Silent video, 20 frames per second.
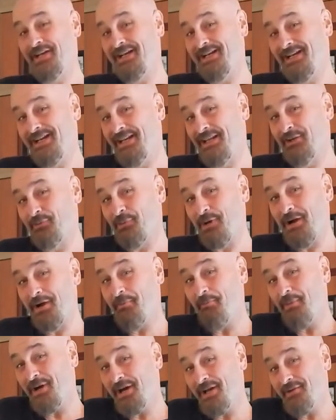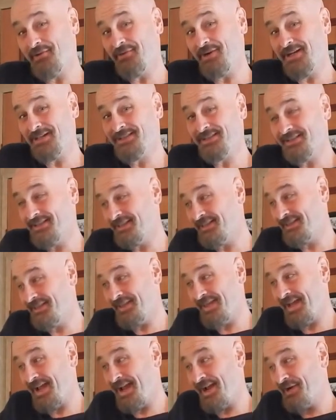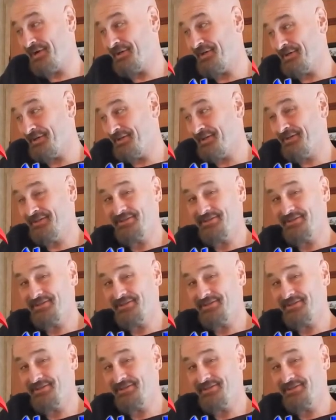the little round button right there,